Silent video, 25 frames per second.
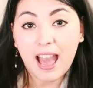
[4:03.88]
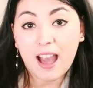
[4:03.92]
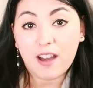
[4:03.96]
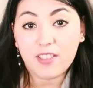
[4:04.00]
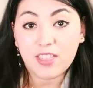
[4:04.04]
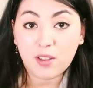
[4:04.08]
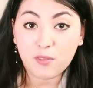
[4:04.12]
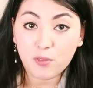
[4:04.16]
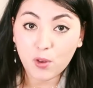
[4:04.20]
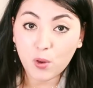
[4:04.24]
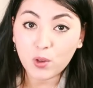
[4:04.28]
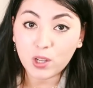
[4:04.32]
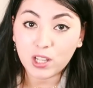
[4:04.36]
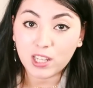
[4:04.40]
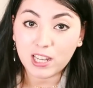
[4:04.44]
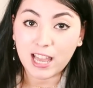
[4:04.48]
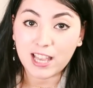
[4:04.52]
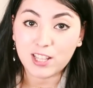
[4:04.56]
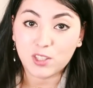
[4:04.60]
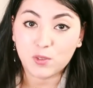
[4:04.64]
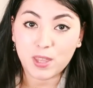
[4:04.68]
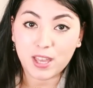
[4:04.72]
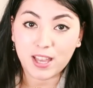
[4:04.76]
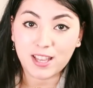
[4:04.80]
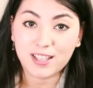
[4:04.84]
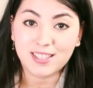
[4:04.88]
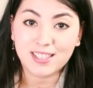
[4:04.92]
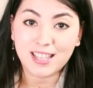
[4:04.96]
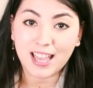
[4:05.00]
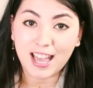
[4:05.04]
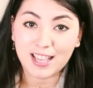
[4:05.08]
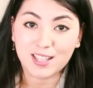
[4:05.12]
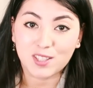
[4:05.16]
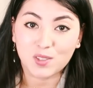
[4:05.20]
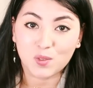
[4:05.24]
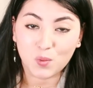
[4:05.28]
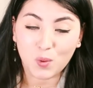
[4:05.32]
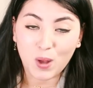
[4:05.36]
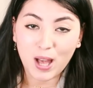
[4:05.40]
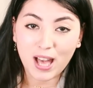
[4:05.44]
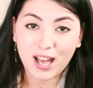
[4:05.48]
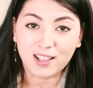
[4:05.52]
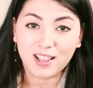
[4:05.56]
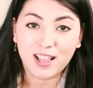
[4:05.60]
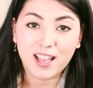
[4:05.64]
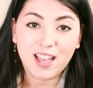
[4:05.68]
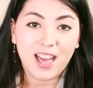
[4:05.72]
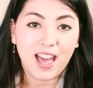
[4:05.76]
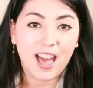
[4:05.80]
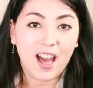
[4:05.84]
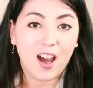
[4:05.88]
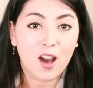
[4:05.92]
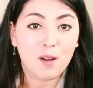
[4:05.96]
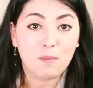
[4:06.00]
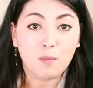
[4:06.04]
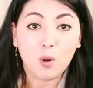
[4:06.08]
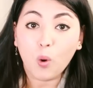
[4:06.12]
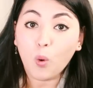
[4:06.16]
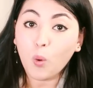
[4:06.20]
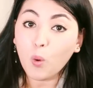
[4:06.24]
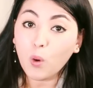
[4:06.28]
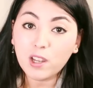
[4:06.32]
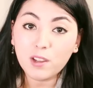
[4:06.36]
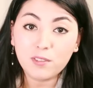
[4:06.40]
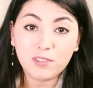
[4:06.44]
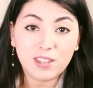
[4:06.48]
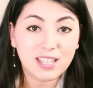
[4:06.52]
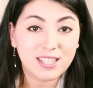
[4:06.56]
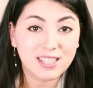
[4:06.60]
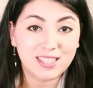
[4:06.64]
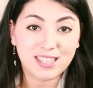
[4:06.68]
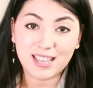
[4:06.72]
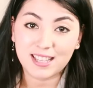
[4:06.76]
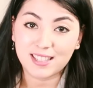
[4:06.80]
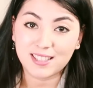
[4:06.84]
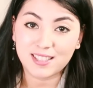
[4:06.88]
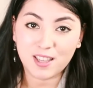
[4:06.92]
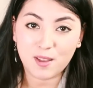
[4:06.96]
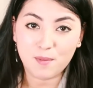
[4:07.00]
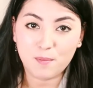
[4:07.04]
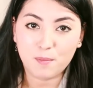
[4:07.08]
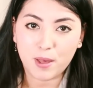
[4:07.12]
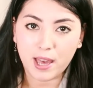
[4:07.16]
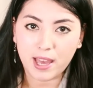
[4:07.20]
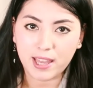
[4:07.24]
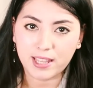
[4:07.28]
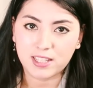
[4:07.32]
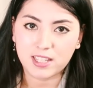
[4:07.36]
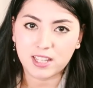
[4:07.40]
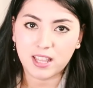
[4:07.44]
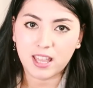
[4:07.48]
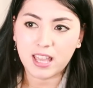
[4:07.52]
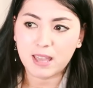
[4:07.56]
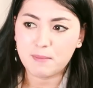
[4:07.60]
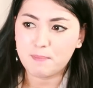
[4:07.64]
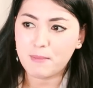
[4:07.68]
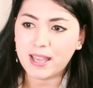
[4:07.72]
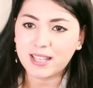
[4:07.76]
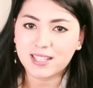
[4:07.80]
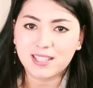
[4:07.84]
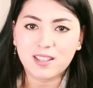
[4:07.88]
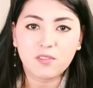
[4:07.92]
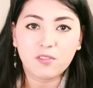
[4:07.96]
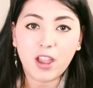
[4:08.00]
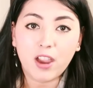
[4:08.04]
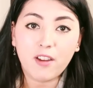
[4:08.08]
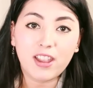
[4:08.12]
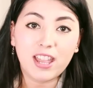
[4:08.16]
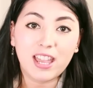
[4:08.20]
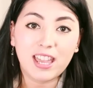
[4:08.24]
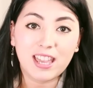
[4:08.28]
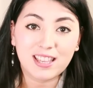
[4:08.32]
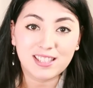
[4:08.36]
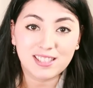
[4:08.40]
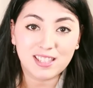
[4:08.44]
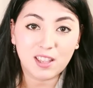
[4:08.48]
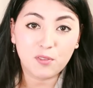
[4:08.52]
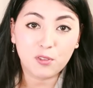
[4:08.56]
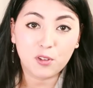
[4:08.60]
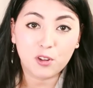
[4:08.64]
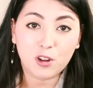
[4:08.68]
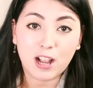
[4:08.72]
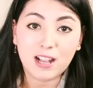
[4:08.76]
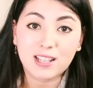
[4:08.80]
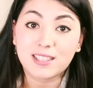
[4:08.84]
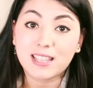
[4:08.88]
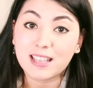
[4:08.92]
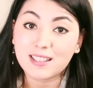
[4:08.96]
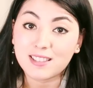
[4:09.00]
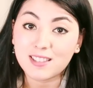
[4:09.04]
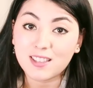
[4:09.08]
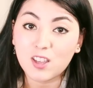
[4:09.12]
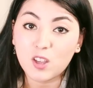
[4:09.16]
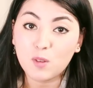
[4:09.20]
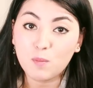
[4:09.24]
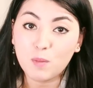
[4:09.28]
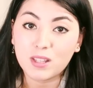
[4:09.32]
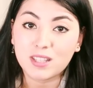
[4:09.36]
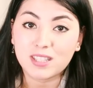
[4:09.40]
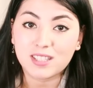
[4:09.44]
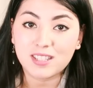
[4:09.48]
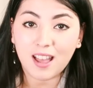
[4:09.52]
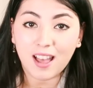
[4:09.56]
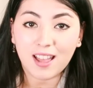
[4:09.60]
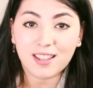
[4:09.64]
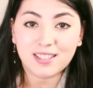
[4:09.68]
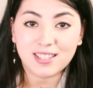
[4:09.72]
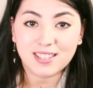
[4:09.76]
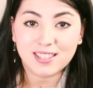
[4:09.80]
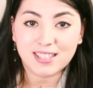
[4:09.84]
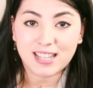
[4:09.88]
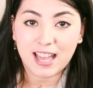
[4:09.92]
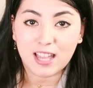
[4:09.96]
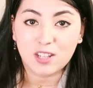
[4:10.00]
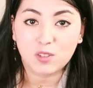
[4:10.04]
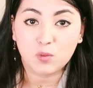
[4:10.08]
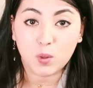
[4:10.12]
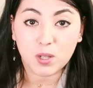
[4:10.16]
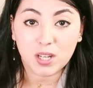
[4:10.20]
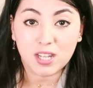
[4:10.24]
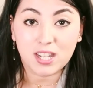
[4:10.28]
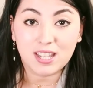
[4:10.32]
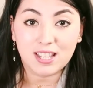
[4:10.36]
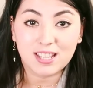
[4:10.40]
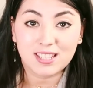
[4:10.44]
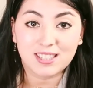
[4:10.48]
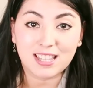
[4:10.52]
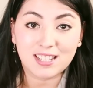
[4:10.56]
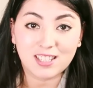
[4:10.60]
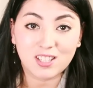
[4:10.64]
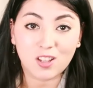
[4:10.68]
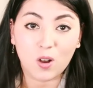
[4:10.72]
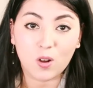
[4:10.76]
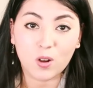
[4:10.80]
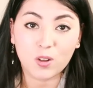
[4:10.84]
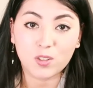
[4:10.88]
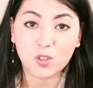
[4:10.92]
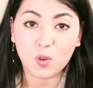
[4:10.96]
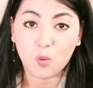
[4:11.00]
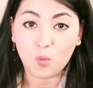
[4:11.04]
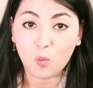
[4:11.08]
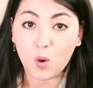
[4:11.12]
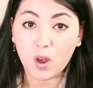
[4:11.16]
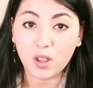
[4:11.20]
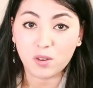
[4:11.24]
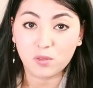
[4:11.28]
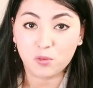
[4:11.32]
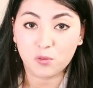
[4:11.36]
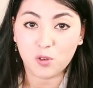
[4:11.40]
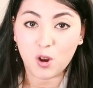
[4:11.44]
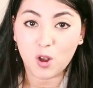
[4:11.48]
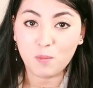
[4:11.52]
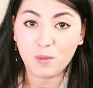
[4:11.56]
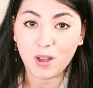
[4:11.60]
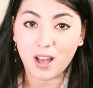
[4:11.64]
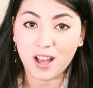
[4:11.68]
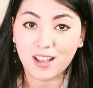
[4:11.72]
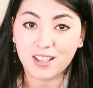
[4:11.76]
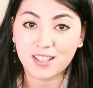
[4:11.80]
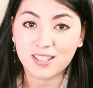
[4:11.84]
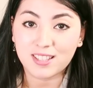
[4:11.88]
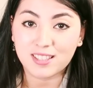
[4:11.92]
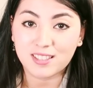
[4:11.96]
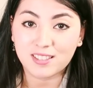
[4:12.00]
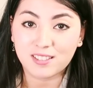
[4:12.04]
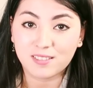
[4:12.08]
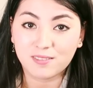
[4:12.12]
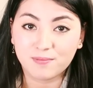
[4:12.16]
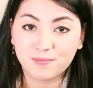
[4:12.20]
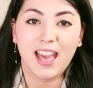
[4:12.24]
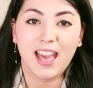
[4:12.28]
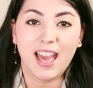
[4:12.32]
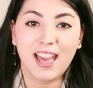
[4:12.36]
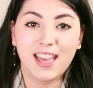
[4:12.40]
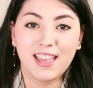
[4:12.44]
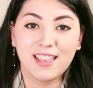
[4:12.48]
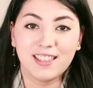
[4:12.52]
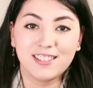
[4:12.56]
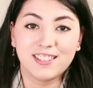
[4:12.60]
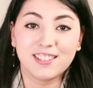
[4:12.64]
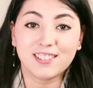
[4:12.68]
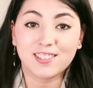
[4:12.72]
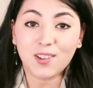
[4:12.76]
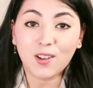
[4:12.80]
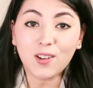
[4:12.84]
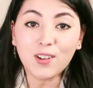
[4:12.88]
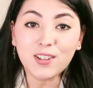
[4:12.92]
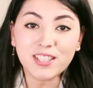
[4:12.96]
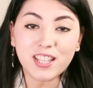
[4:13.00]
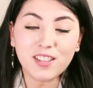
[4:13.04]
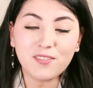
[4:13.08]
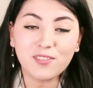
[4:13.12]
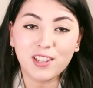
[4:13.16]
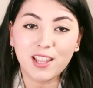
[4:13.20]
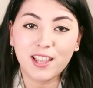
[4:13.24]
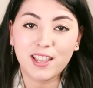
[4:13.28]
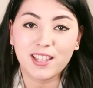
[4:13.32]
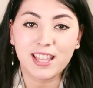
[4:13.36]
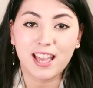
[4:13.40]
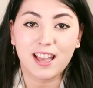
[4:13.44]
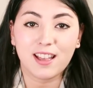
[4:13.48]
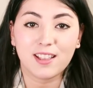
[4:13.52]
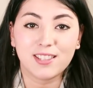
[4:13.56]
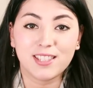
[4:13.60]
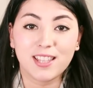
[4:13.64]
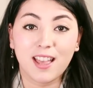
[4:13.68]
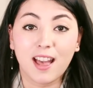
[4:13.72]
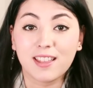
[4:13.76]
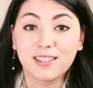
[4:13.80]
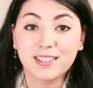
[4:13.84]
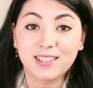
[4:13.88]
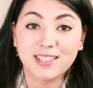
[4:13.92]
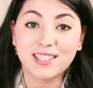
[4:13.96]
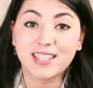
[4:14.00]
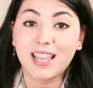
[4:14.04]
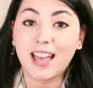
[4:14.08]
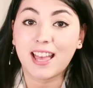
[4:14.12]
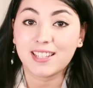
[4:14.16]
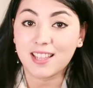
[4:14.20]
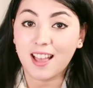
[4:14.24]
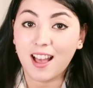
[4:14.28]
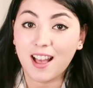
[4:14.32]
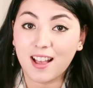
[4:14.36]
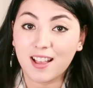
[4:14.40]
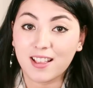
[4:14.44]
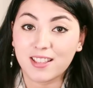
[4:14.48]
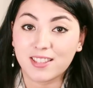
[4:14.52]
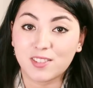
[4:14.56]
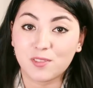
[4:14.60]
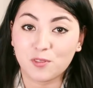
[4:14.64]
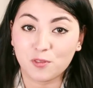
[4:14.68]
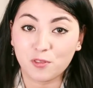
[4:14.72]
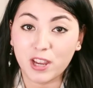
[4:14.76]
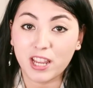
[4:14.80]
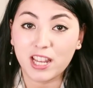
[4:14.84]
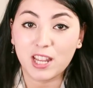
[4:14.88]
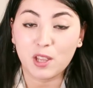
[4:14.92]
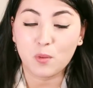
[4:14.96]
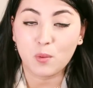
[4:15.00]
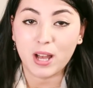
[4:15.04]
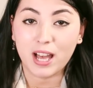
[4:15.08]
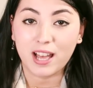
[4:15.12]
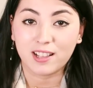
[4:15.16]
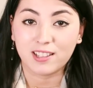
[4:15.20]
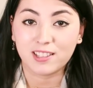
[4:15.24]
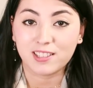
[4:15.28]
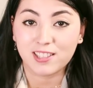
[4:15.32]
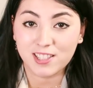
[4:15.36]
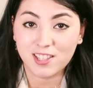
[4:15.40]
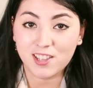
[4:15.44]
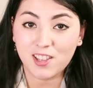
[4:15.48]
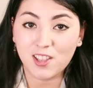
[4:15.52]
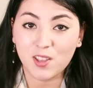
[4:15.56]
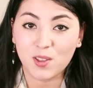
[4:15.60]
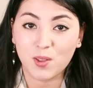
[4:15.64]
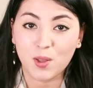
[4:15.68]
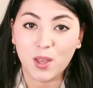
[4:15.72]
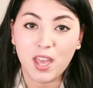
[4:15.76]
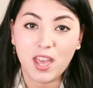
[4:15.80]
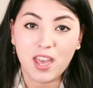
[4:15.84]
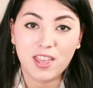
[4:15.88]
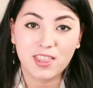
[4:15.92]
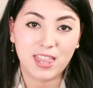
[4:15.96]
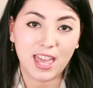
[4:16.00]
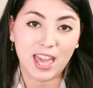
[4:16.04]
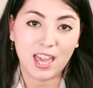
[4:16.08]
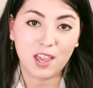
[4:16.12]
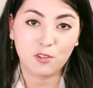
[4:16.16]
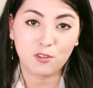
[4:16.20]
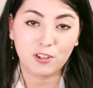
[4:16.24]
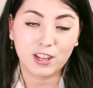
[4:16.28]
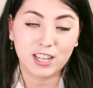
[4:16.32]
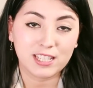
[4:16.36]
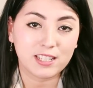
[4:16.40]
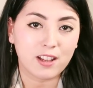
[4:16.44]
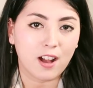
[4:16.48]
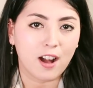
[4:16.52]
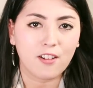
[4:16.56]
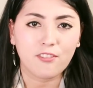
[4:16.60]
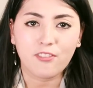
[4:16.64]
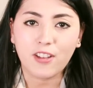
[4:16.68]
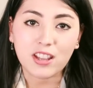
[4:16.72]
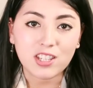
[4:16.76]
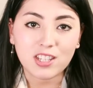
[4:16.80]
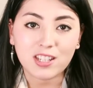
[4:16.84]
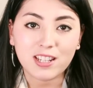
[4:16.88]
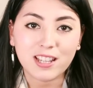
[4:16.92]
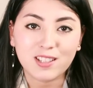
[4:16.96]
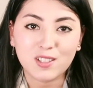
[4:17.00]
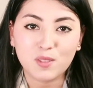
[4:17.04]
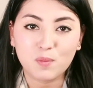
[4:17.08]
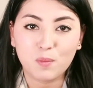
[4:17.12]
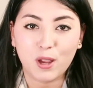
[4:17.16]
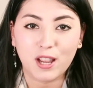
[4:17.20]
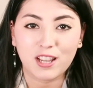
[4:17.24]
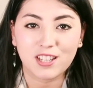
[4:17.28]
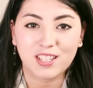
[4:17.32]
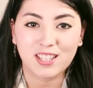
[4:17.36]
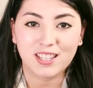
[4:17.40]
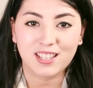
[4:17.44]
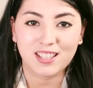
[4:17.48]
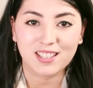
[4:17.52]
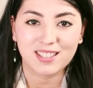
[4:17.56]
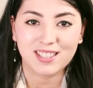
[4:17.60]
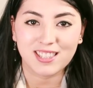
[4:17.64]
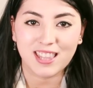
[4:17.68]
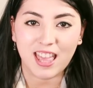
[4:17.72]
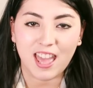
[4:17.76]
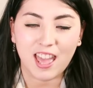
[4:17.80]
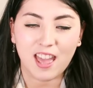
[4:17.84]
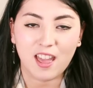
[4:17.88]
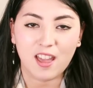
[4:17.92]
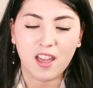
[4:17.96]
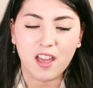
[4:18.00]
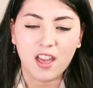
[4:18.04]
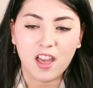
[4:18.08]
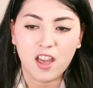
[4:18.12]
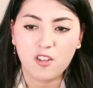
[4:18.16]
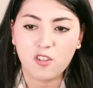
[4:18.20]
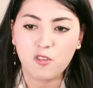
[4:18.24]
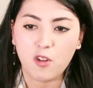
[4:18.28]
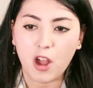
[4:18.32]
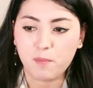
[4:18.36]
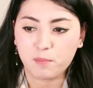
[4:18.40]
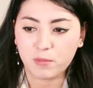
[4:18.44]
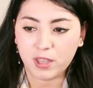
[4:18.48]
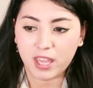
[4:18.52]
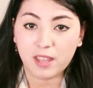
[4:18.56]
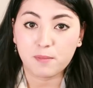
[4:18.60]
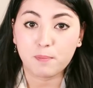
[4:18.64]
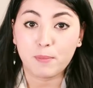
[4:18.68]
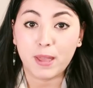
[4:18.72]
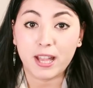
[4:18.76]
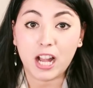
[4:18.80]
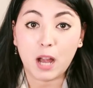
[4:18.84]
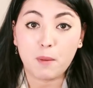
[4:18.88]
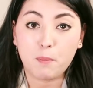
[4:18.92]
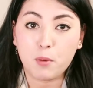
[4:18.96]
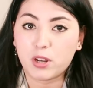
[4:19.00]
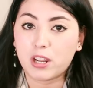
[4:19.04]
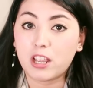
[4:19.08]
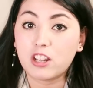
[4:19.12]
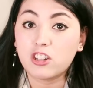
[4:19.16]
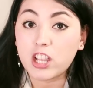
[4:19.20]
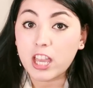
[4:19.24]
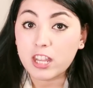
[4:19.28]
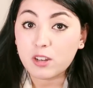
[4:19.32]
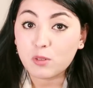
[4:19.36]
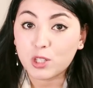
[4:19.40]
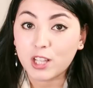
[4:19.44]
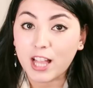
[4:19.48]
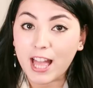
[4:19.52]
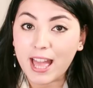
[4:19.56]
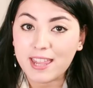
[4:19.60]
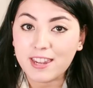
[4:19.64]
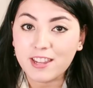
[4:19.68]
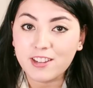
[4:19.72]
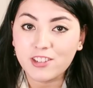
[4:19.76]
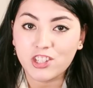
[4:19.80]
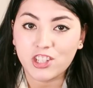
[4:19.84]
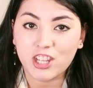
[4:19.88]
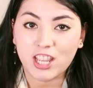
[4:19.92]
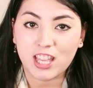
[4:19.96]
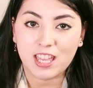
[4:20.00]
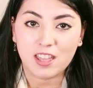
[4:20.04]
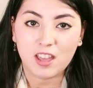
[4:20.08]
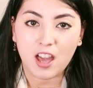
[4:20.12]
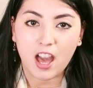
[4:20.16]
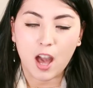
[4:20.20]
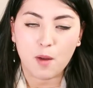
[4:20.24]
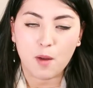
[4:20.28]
how they vocalize with us as well. All of these things combined, it makes it very easy for us as humans to understand what it is that dogs want from us. And dogs have learned how to understand us really well too. They read our facial expressions, they can pick up on our general energy,